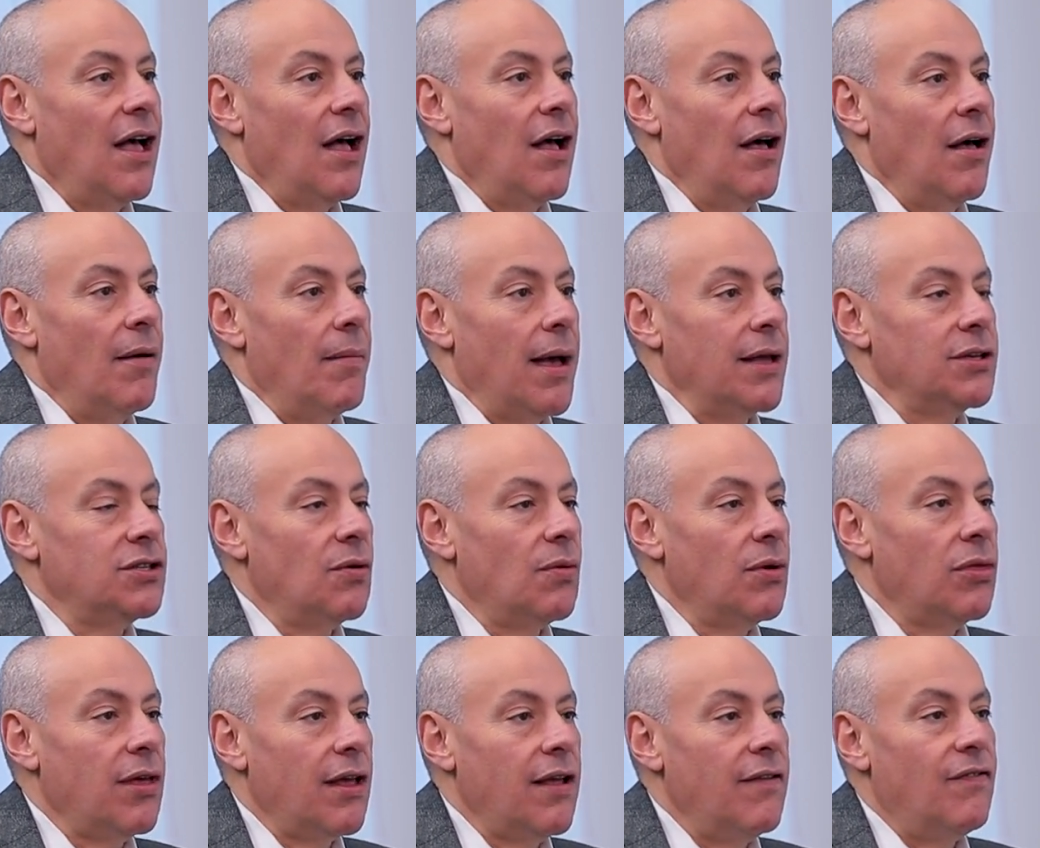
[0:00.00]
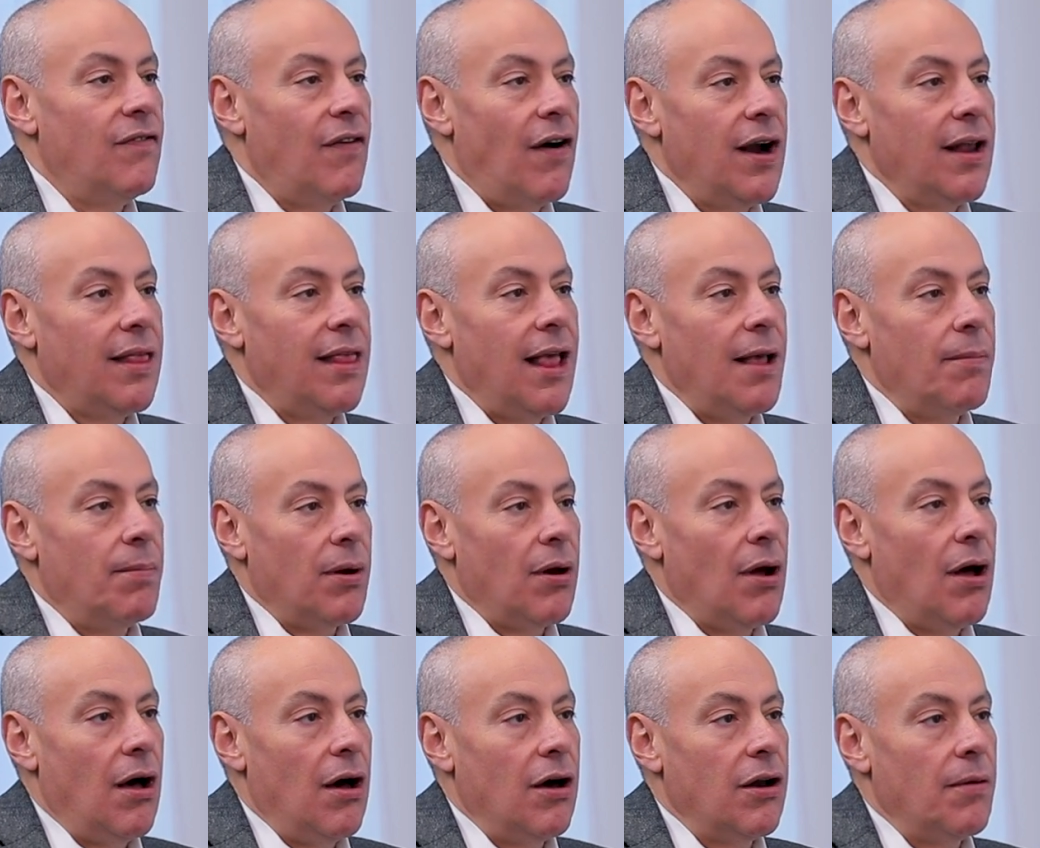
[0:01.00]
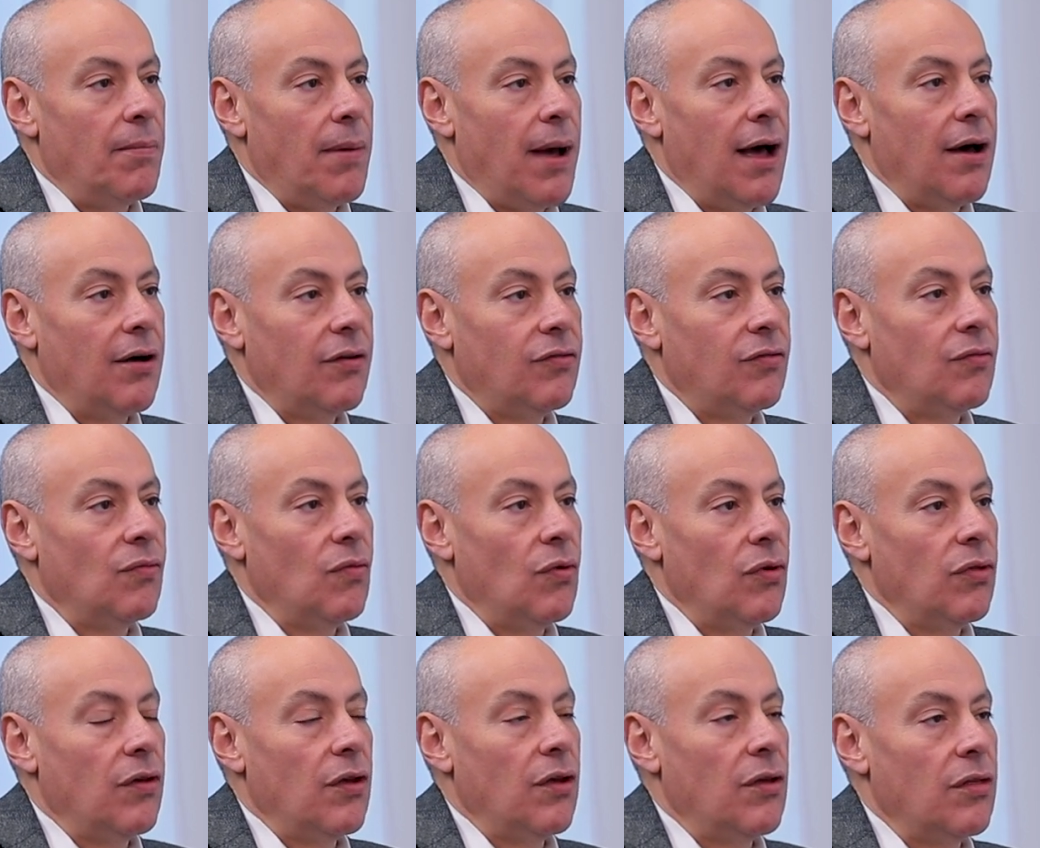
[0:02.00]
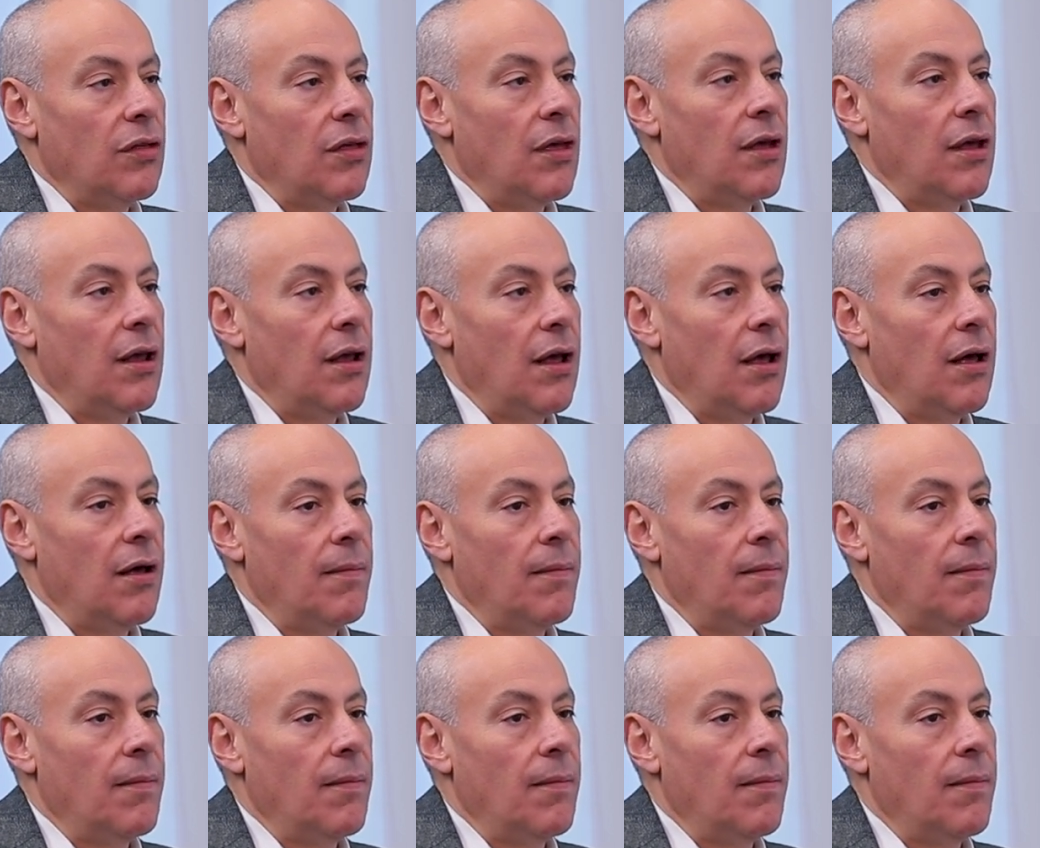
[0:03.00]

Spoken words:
And so we're thinking very deep and hard about what the